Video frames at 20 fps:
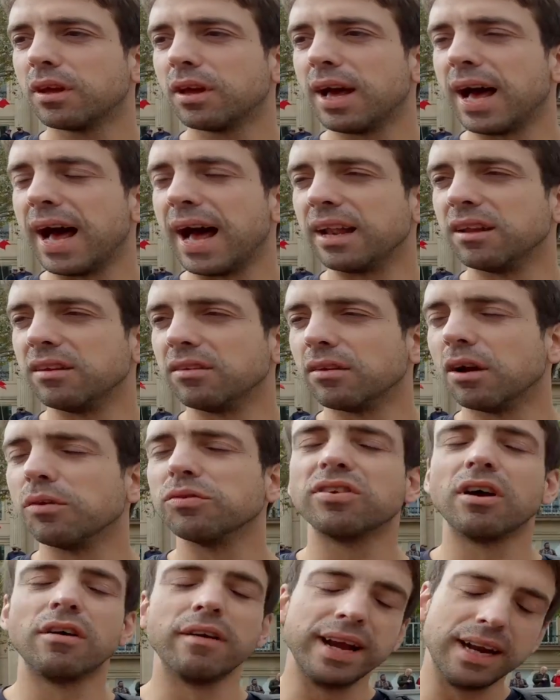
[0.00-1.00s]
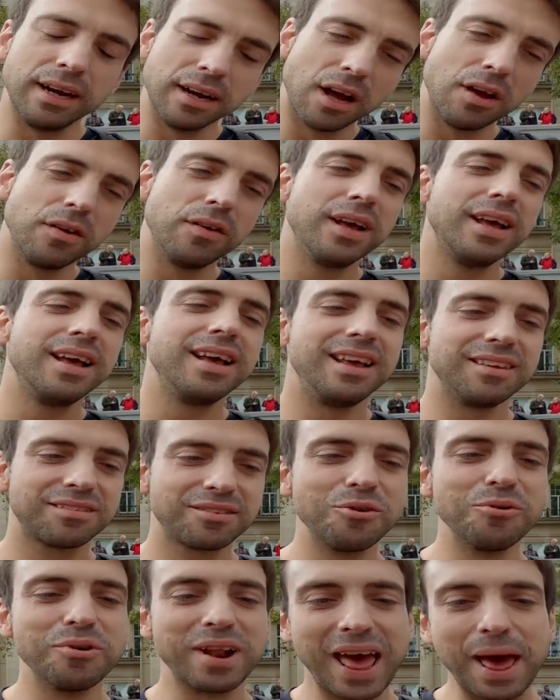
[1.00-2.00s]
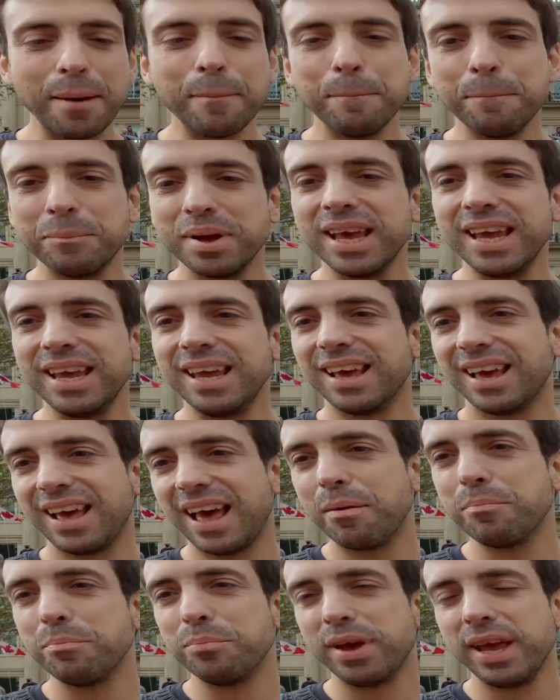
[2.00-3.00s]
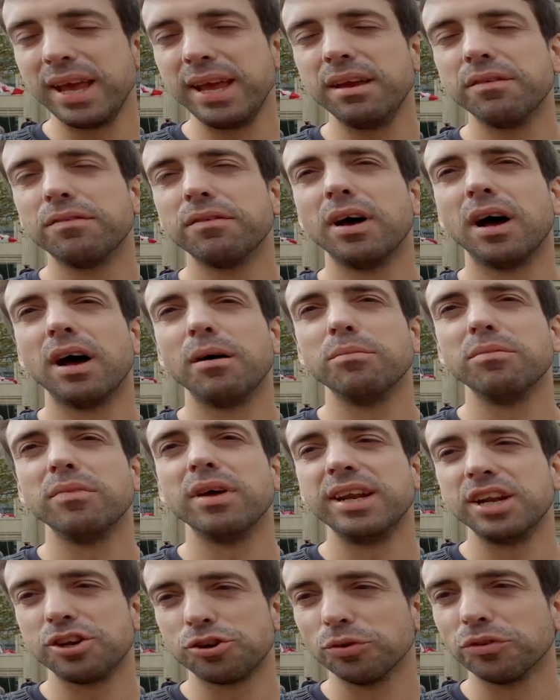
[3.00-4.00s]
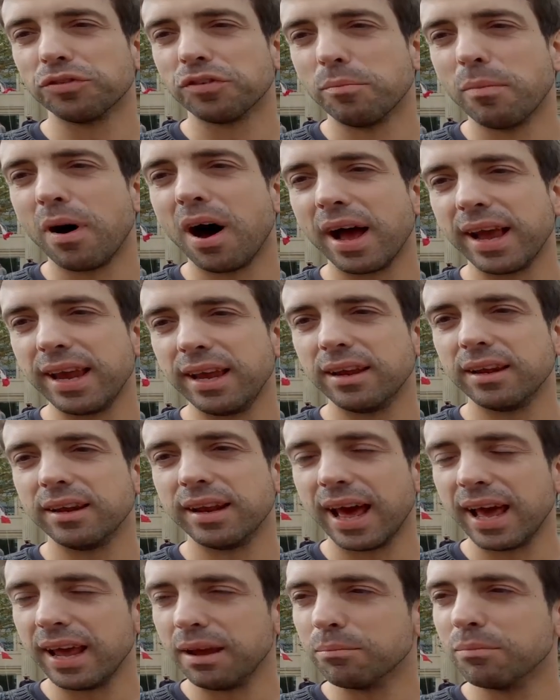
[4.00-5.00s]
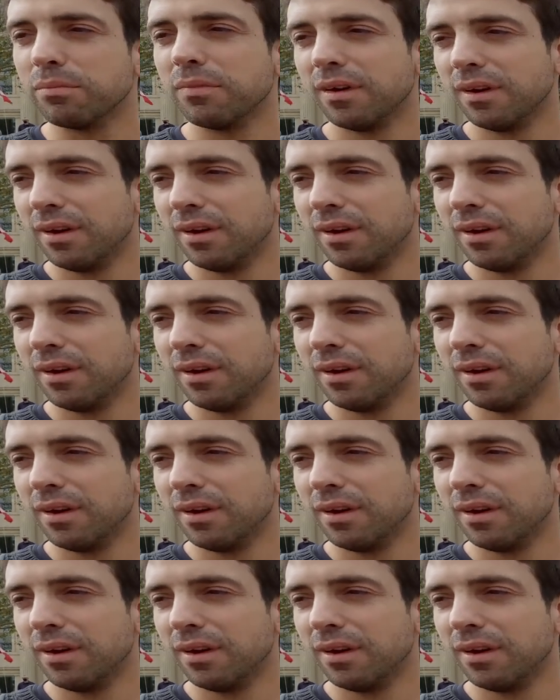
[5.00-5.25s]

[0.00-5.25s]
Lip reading: and oh sorry, no, it's called MB. MB, initials for my name,